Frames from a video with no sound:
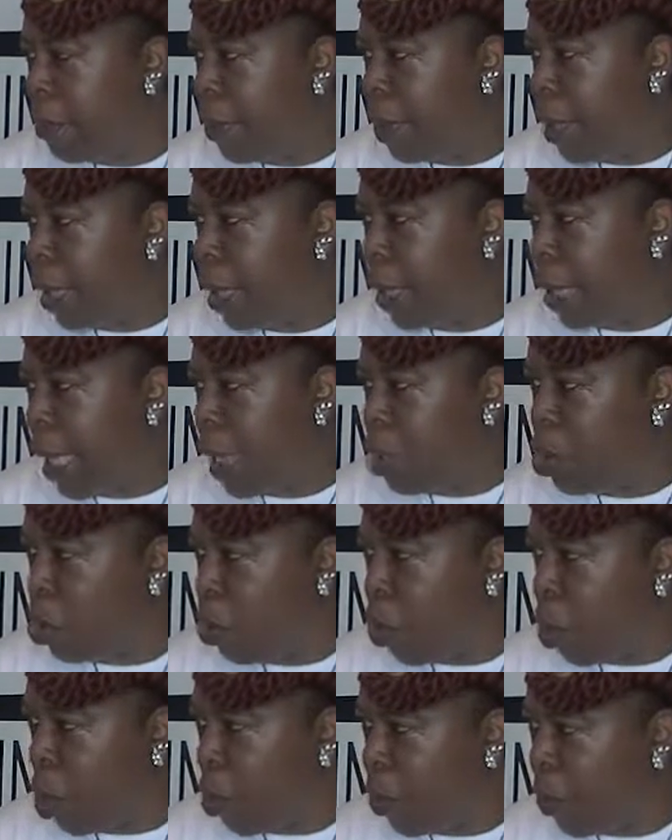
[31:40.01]
can you
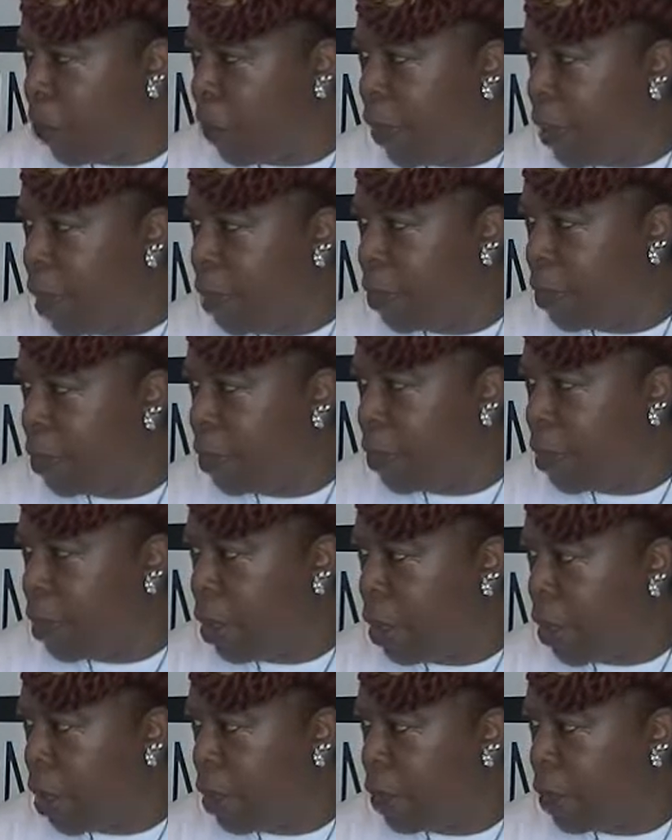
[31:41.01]
work with them
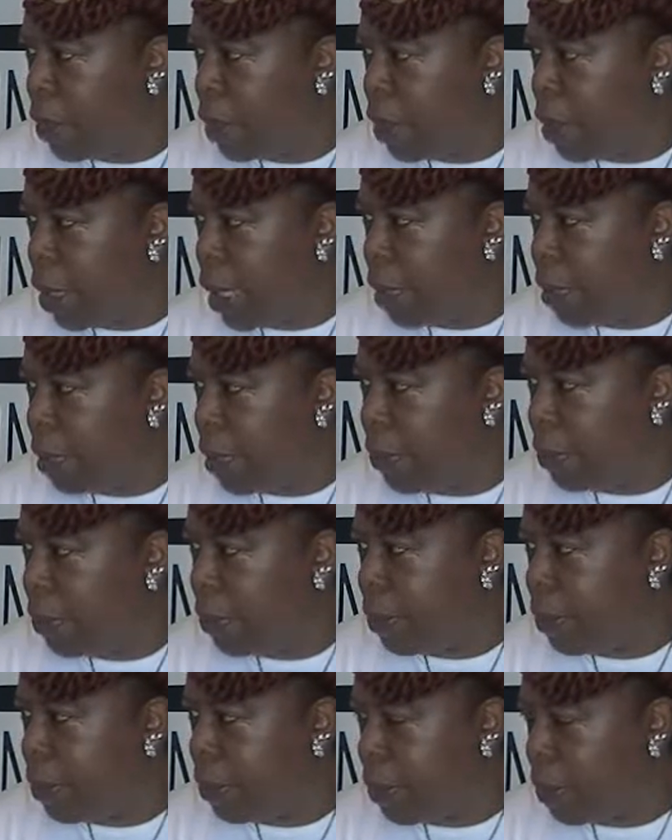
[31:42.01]
to let
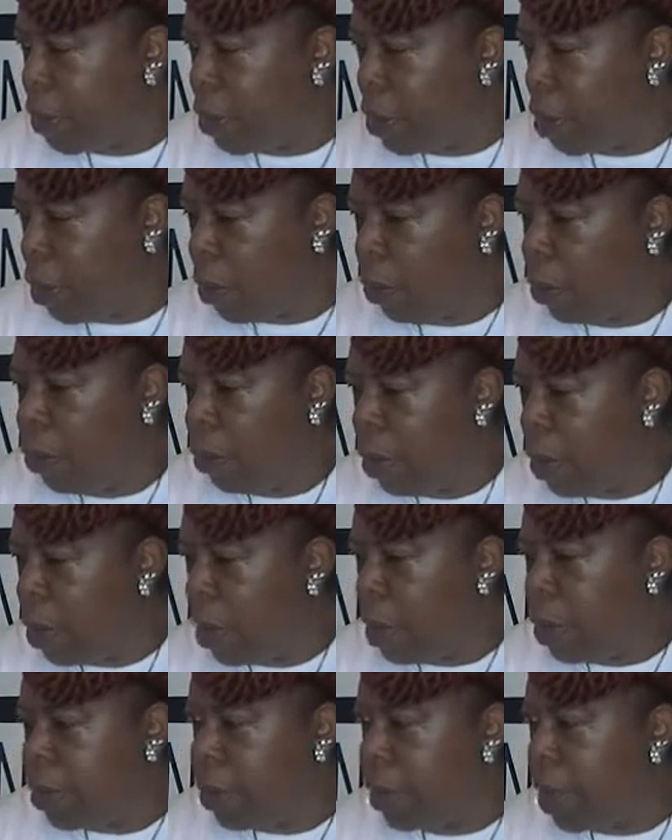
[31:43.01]
them, they
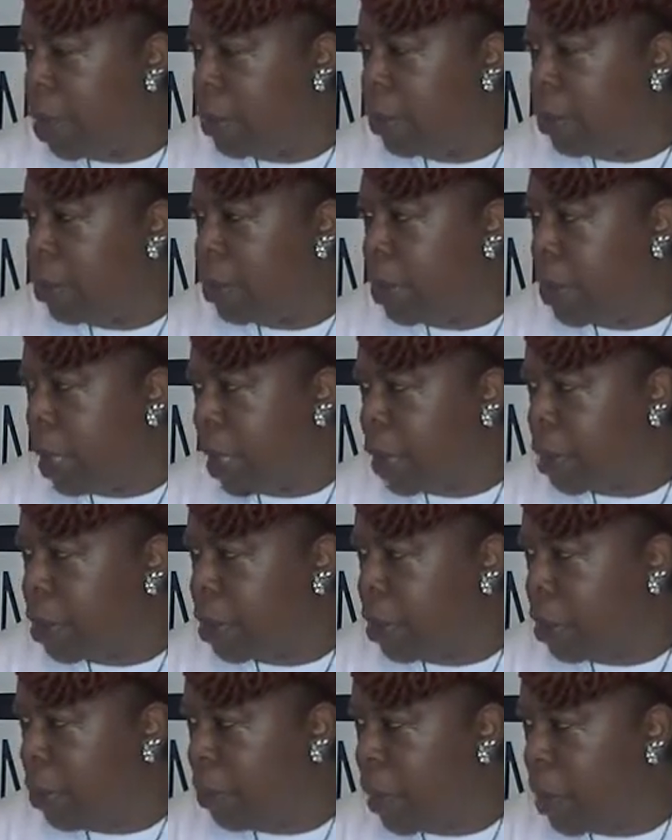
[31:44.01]
can
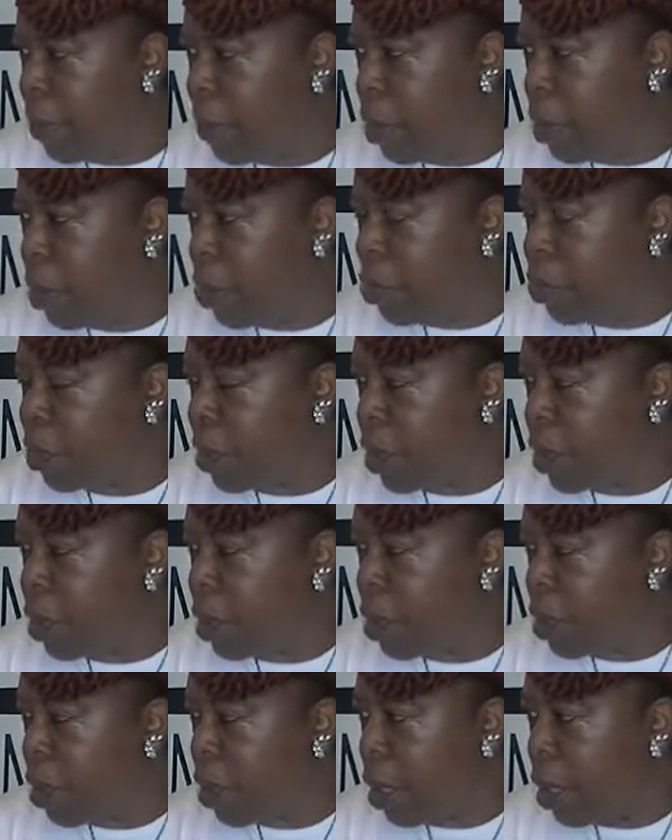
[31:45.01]
still maybe use it?
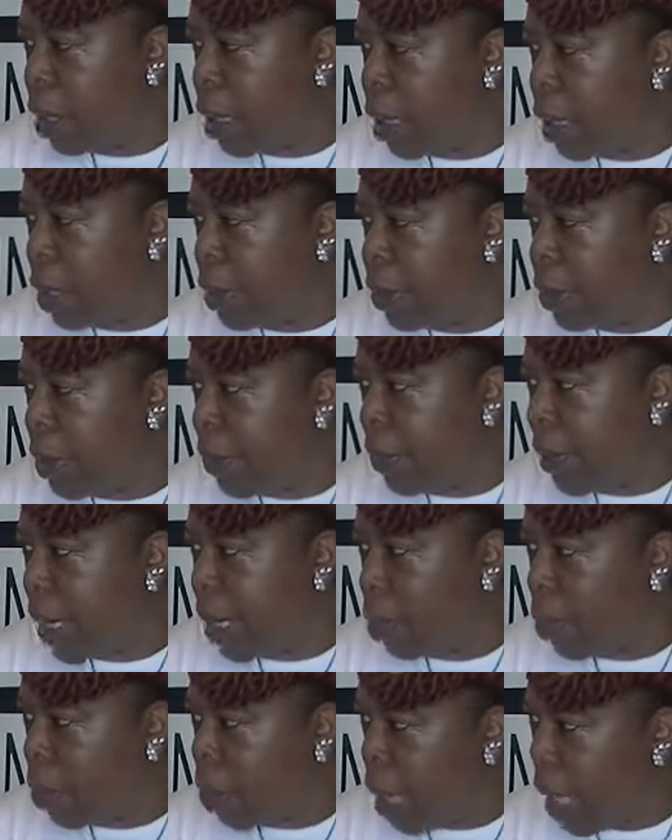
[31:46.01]
And some kind
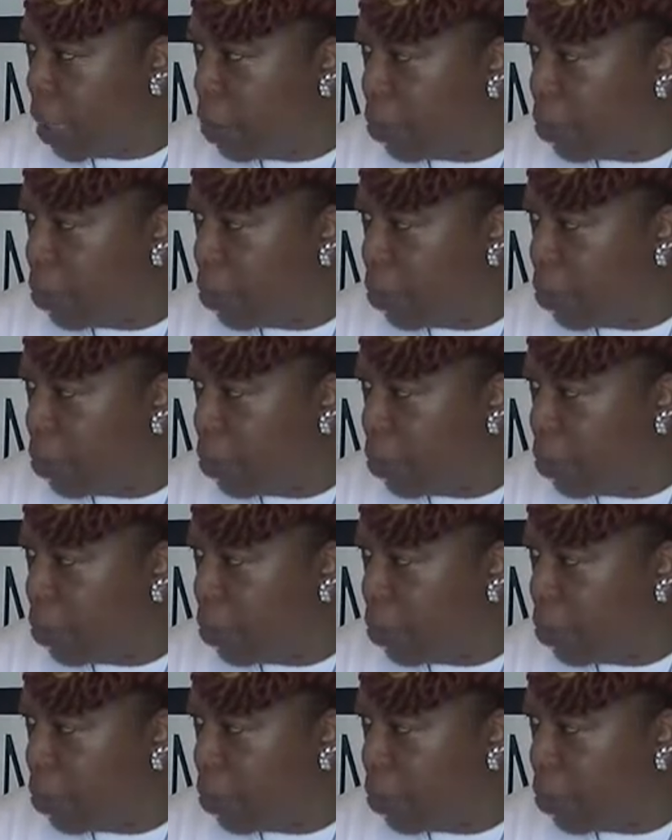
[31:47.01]
of, I